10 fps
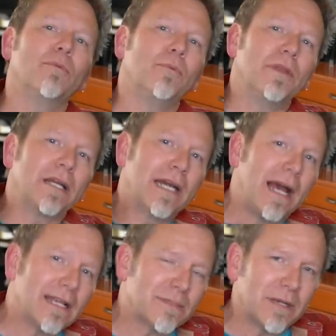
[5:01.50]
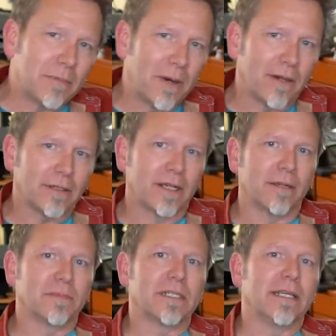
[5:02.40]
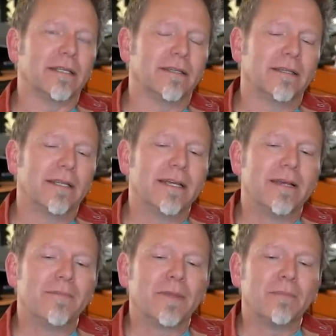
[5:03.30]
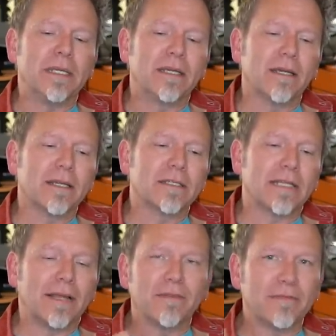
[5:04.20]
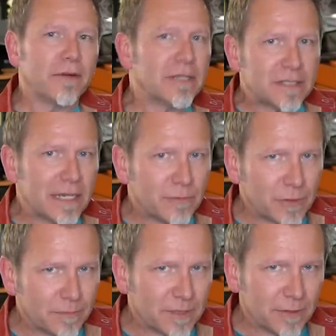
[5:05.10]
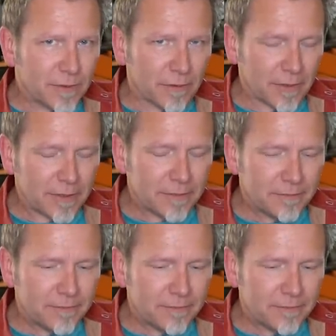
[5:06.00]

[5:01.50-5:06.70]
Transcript: The cosmic part comes in because on the very same trip to New York,